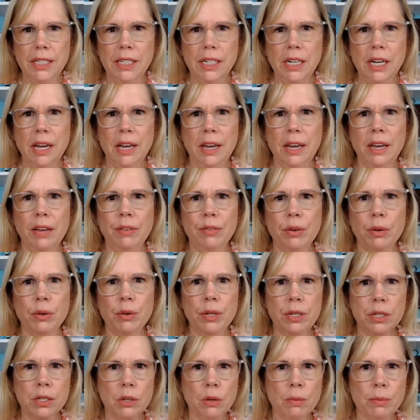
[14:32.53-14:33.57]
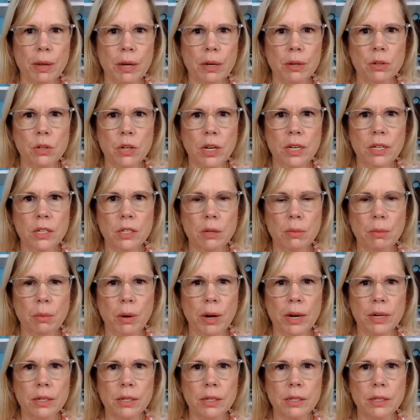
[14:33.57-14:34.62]
If they're Eastern meditation
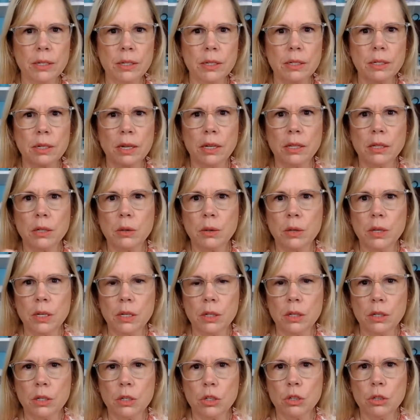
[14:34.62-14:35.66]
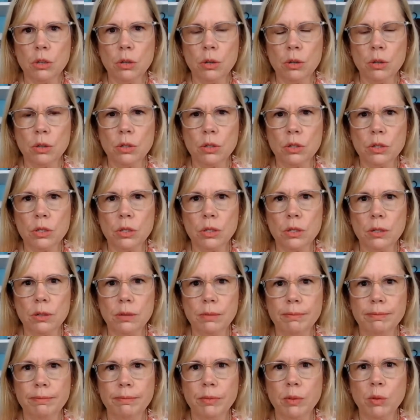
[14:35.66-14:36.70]
practices and they're in the church,
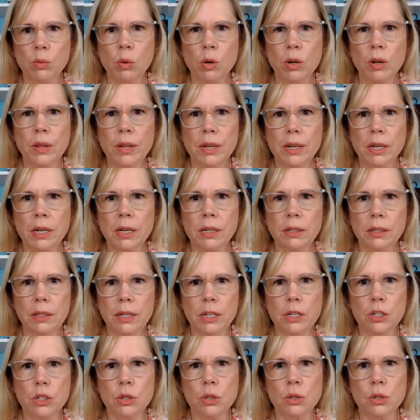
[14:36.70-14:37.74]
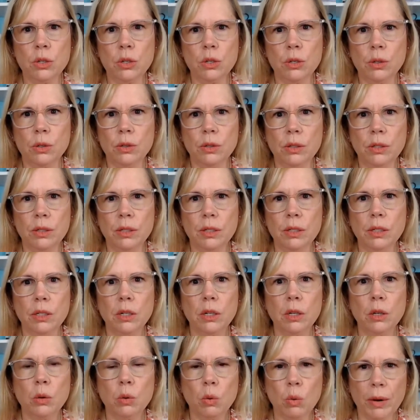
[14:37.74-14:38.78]
what are they going to lead you to?
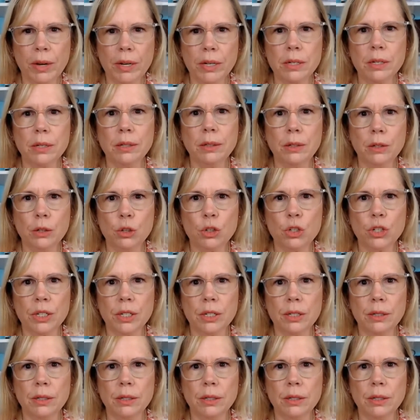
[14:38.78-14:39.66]
Great delusion.